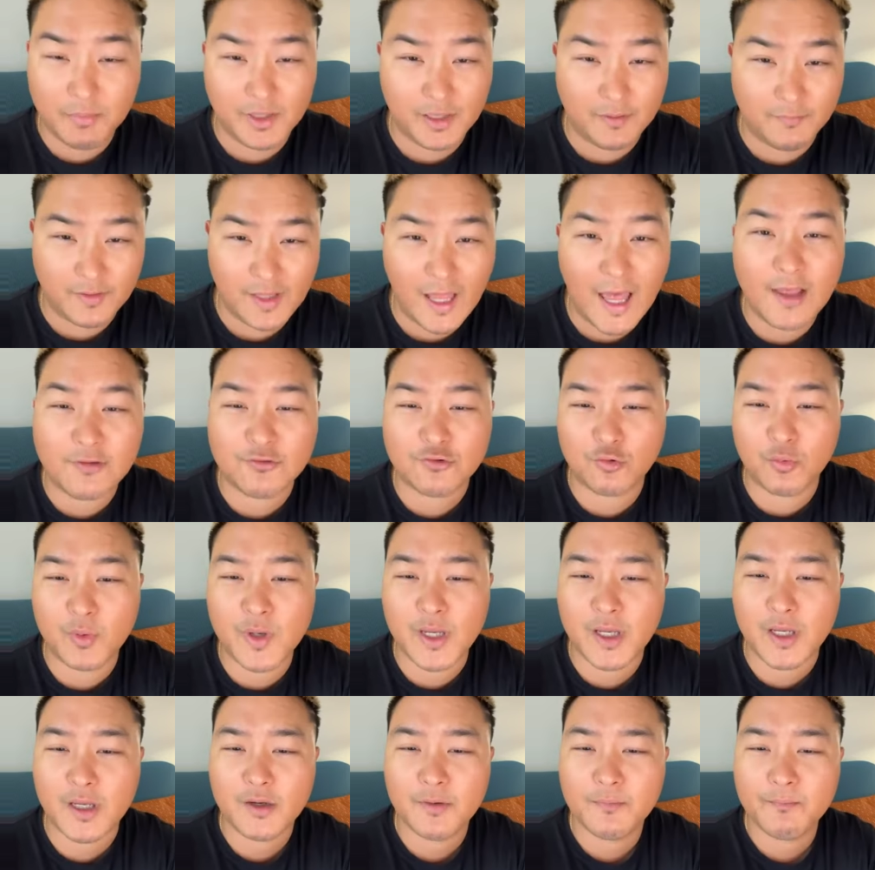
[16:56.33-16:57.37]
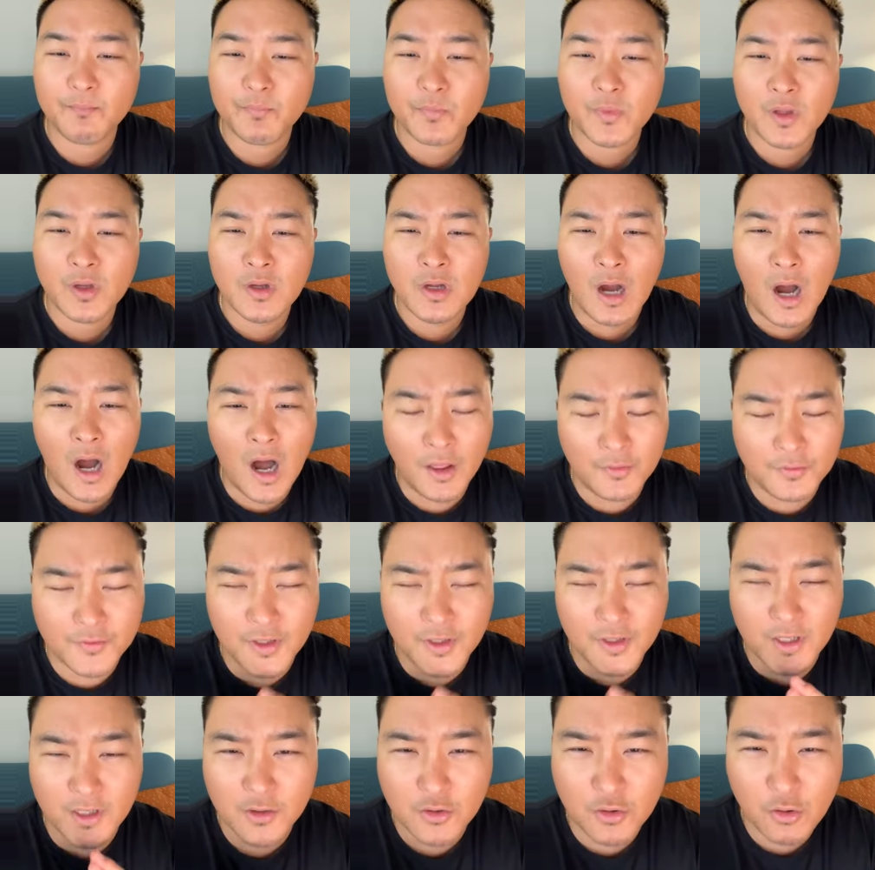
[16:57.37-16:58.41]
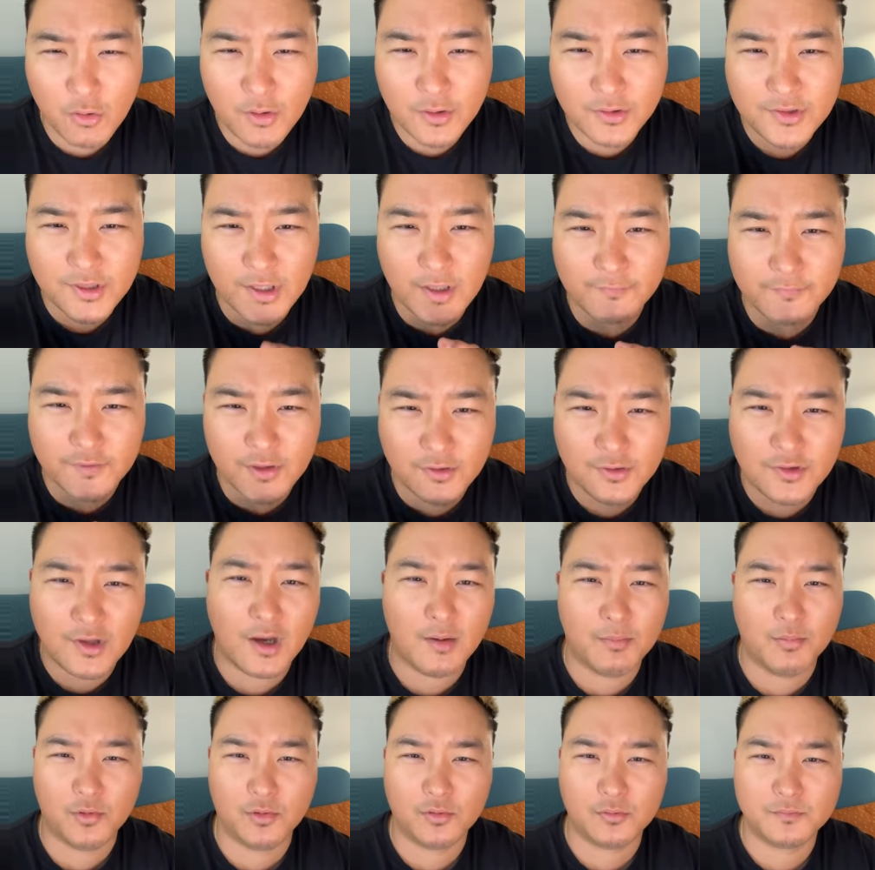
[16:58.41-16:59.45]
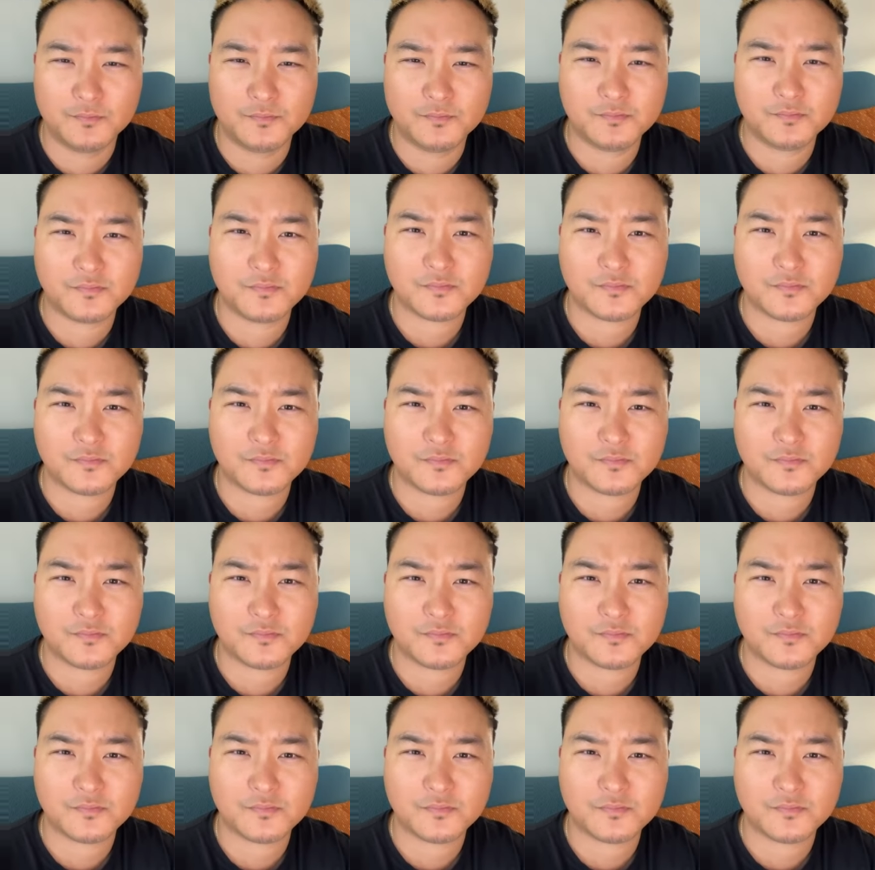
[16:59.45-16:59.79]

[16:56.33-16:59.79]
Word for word: I believe, last week, on the anointing of the double.